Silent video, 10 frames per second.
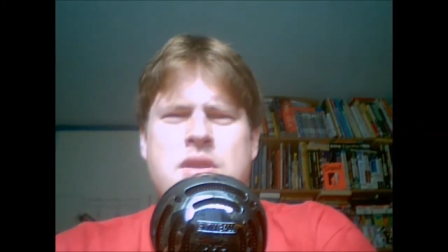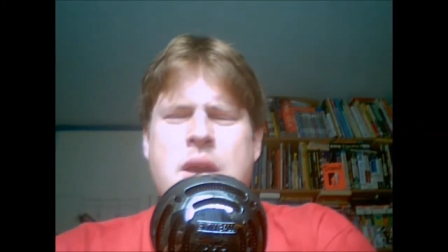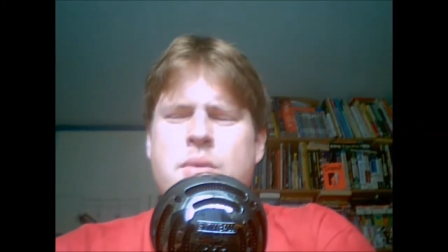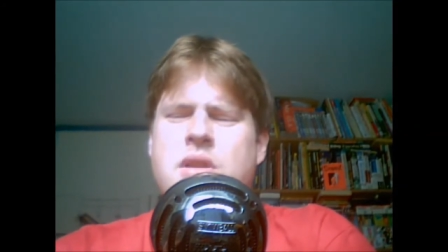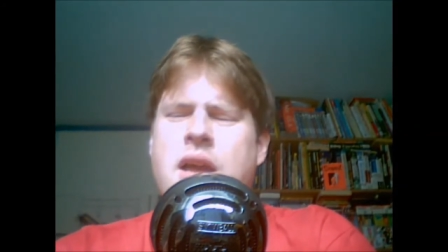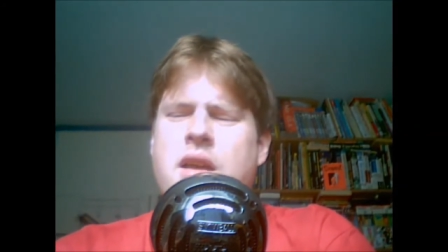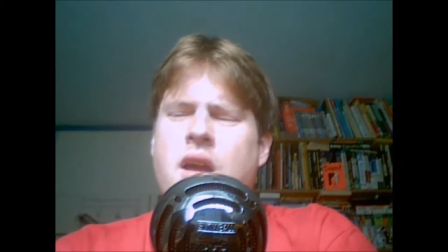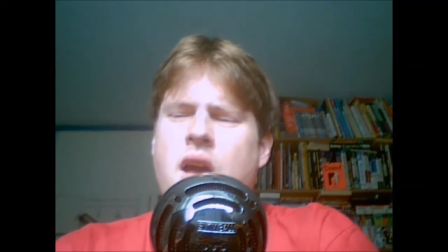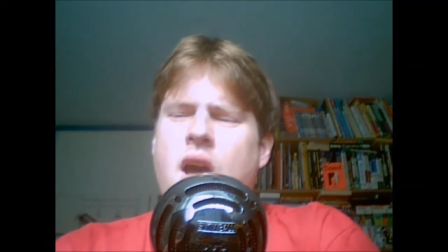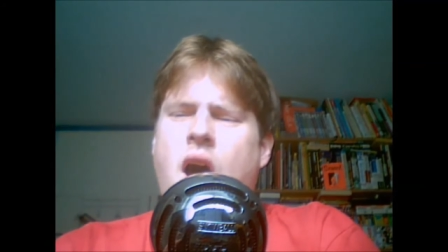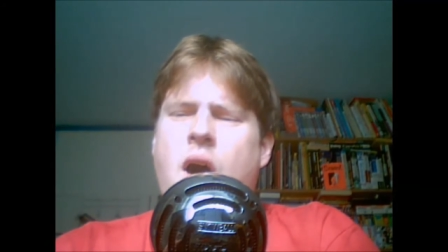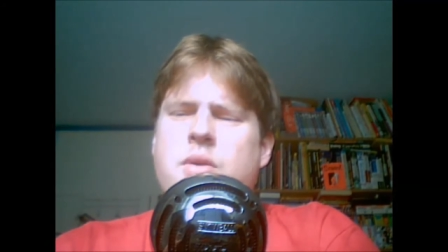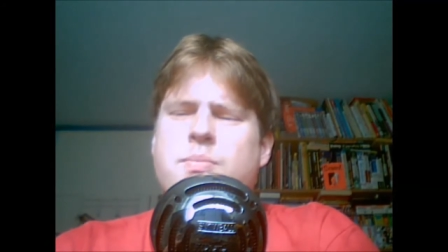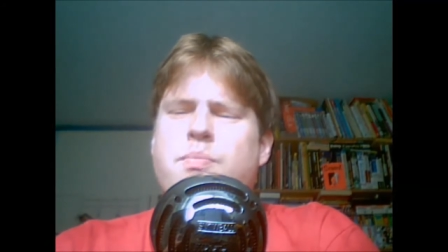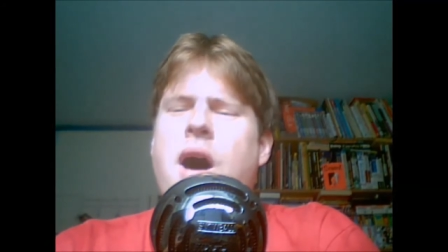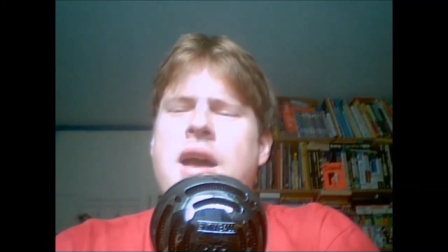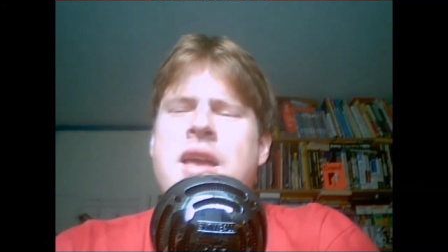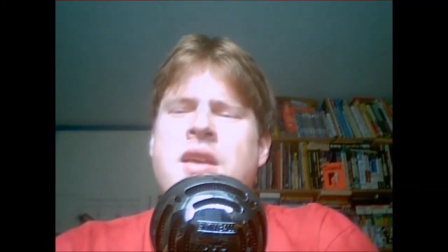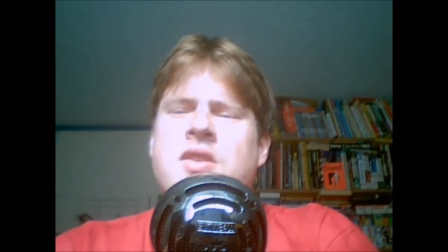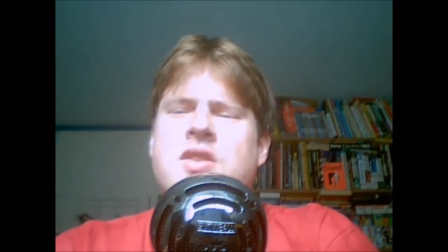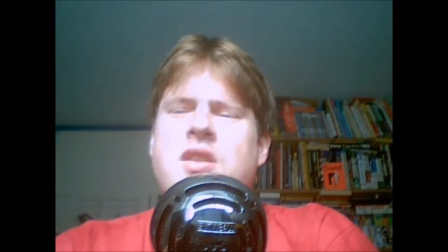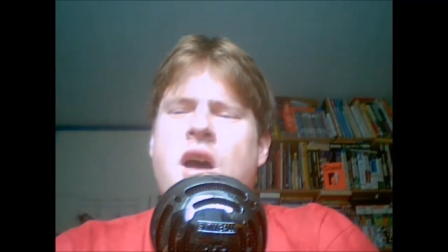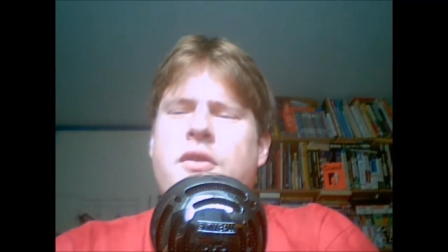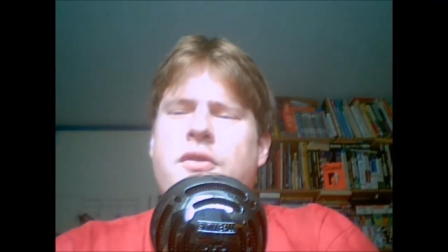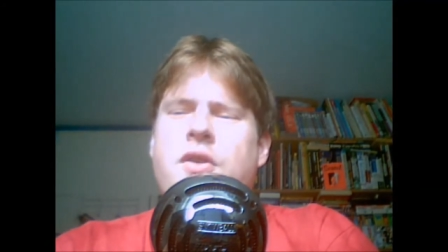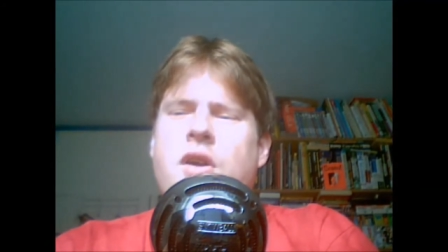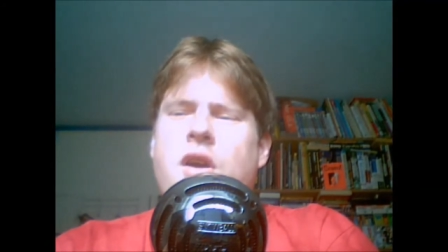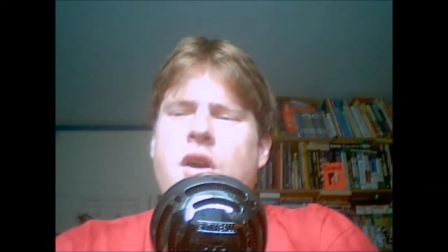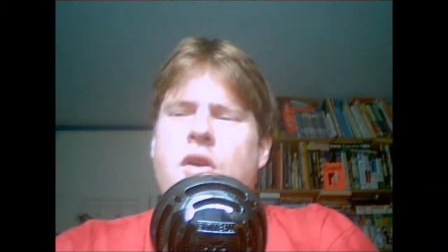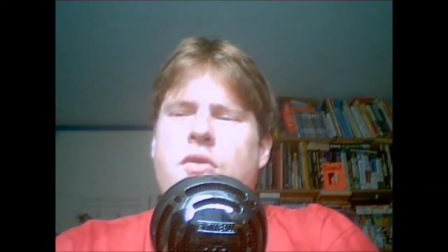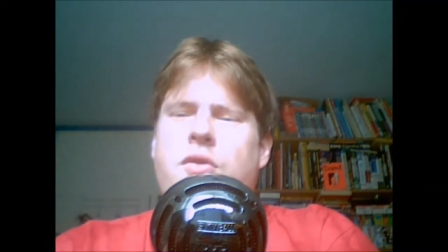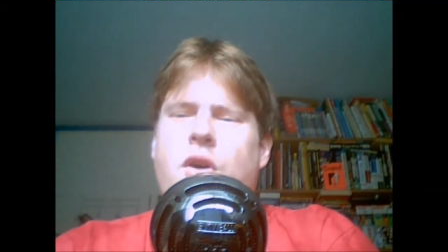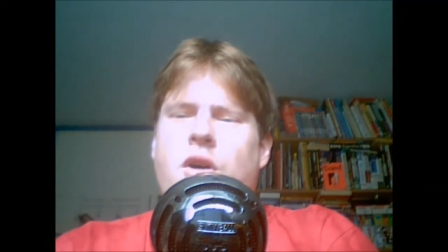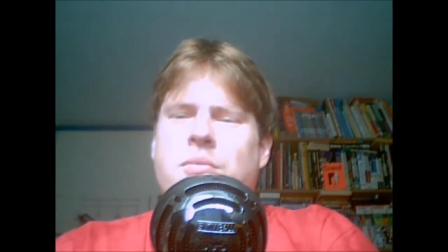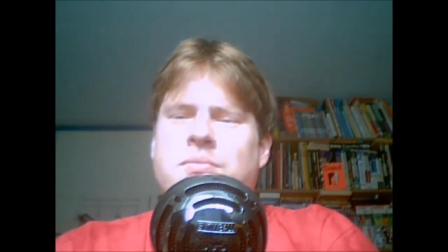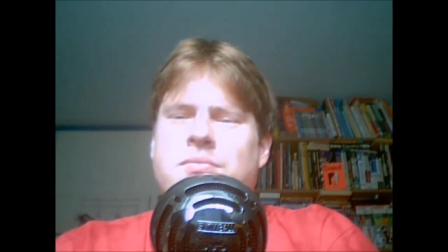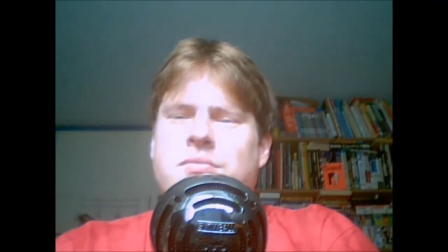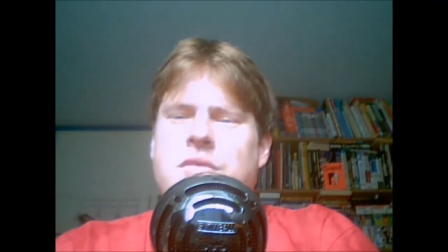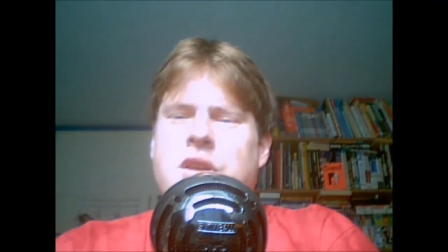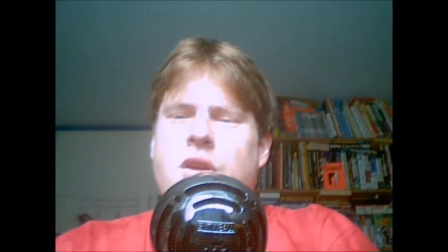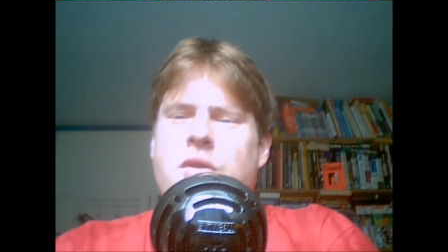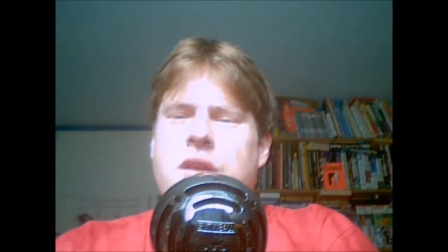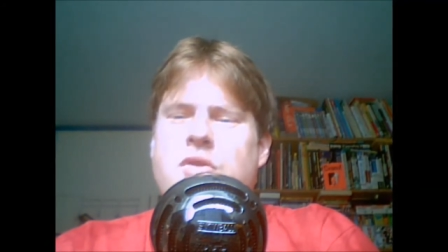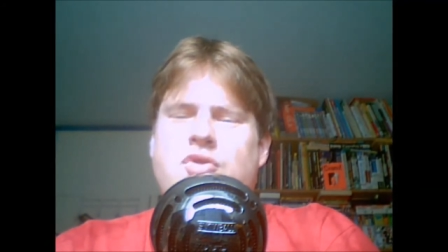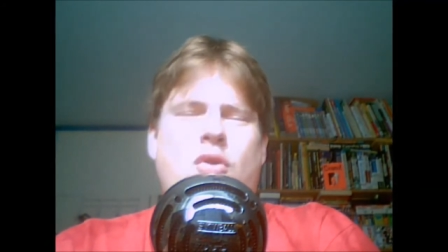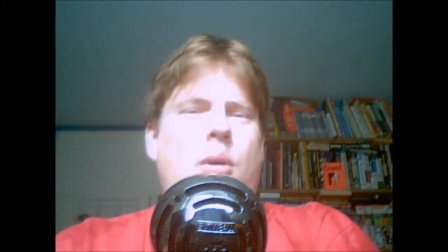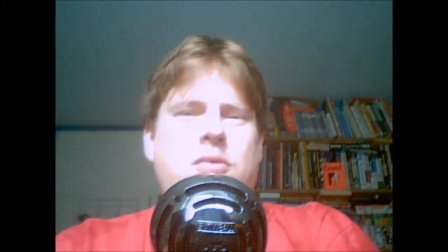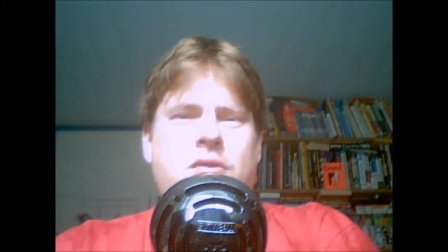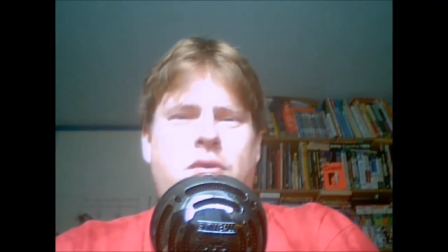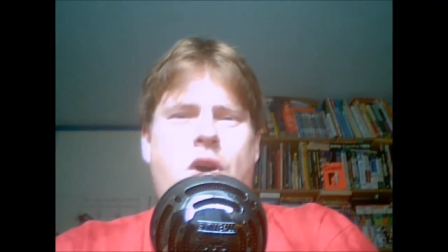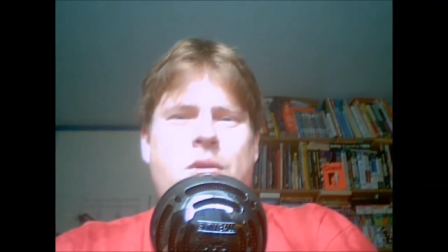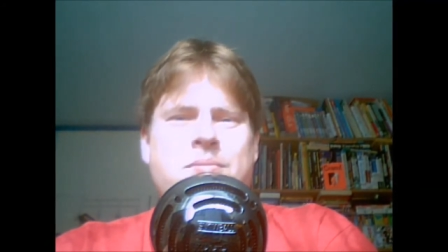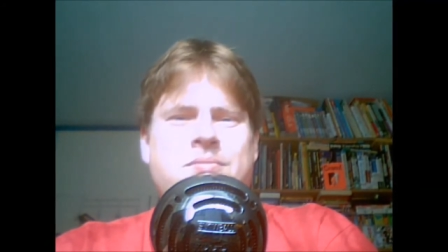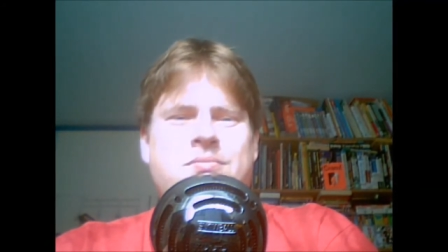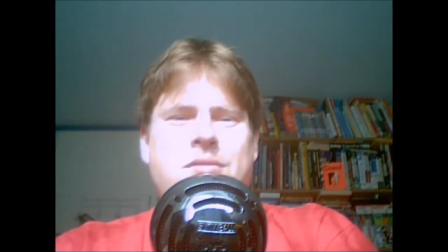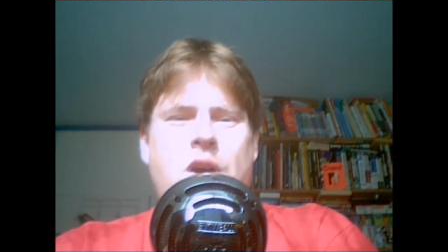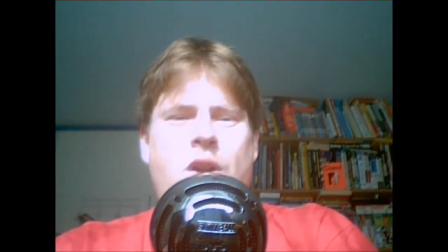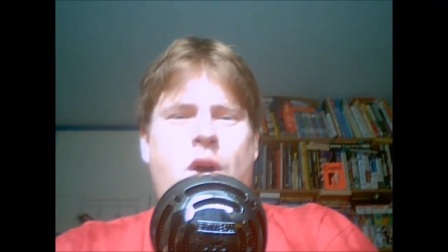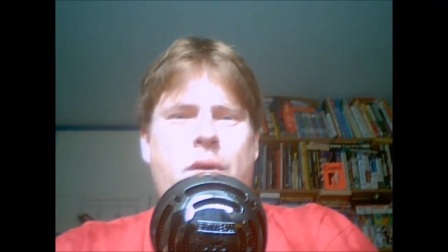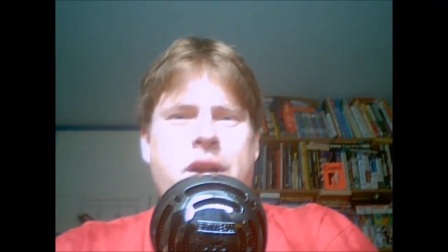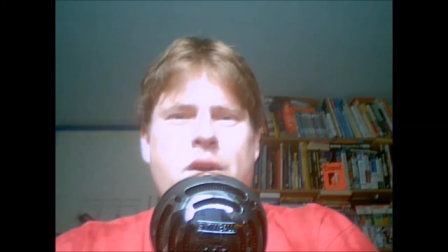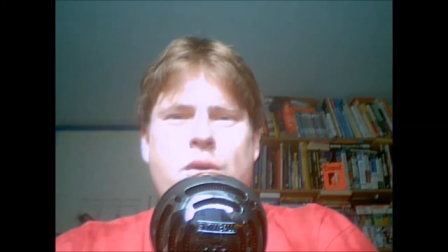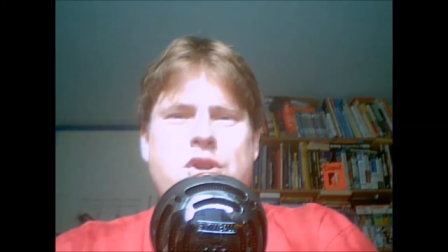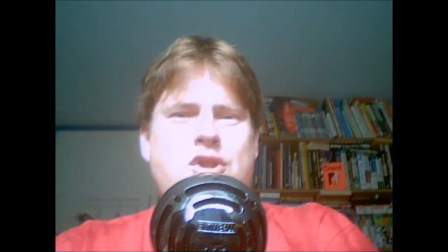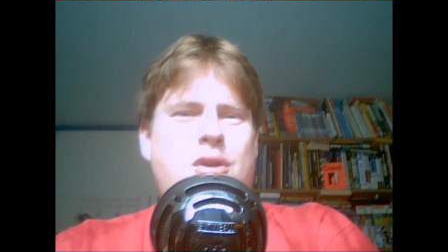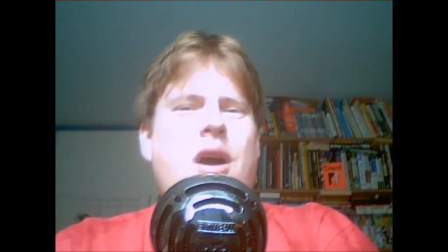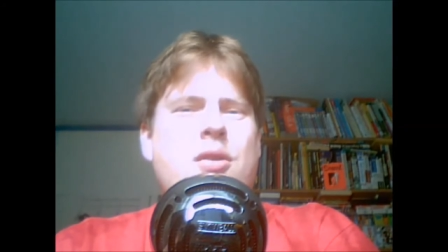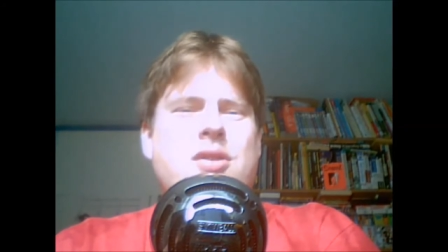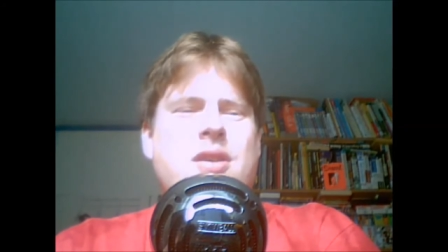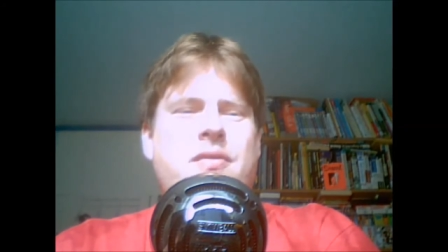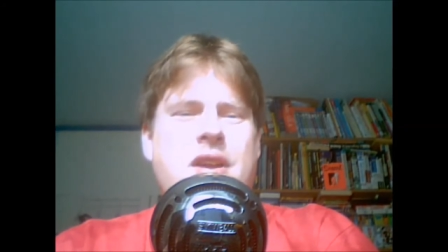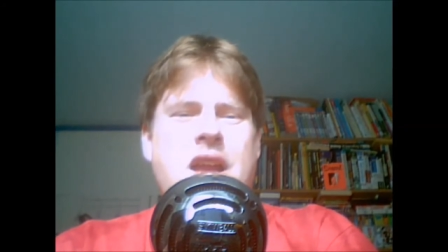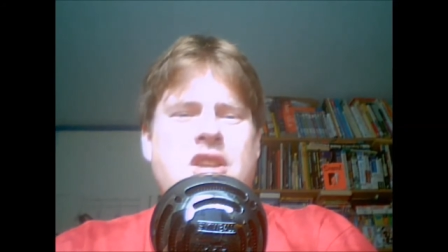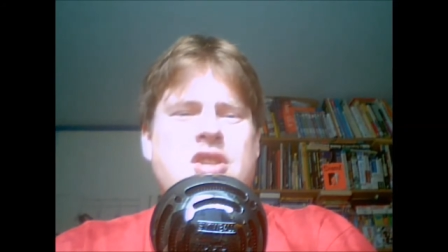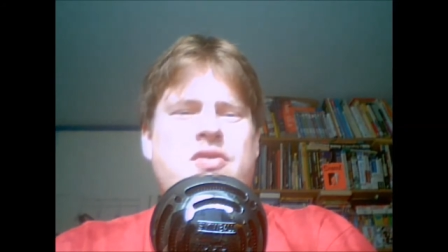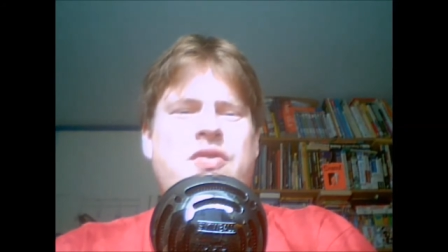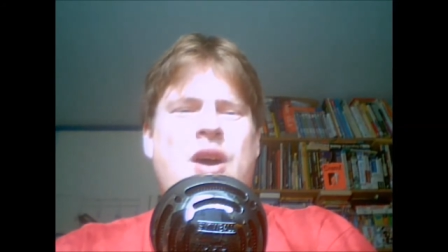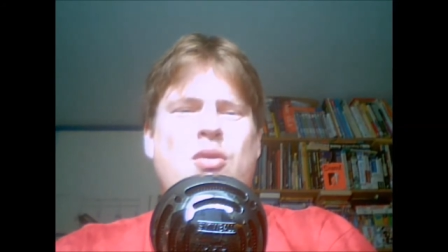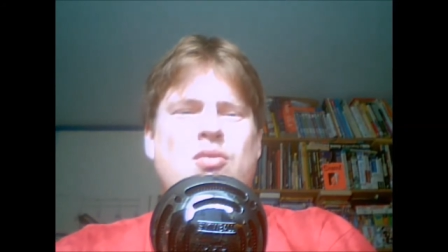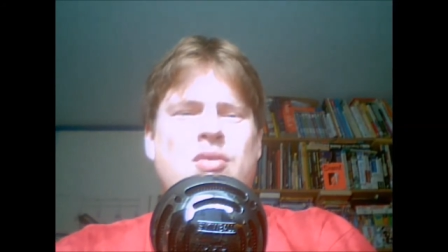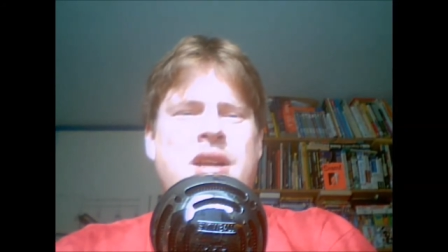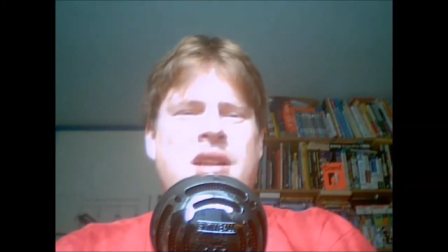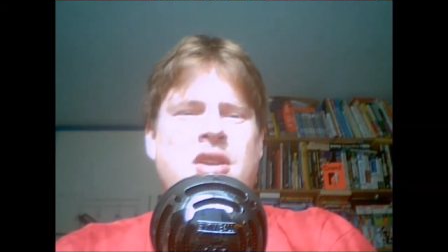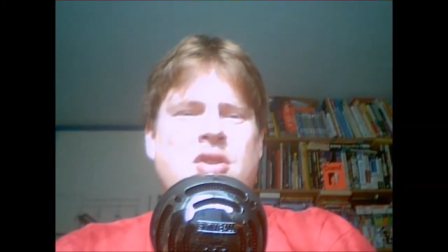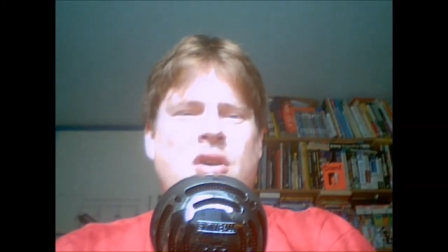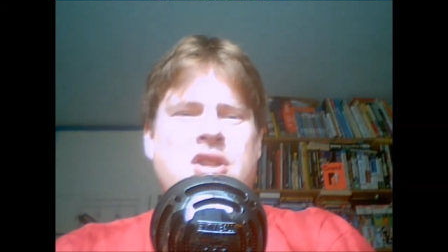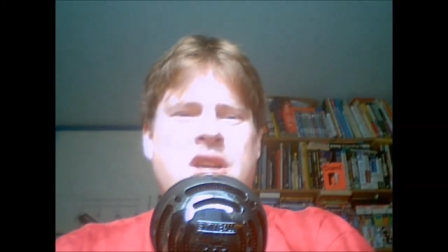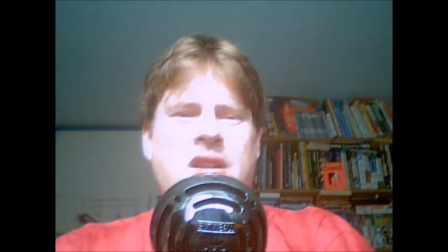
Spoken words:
It was like I was buying stuff from, you know, that dropped from a lorry or a truck or something. It just felt really dodgy, and I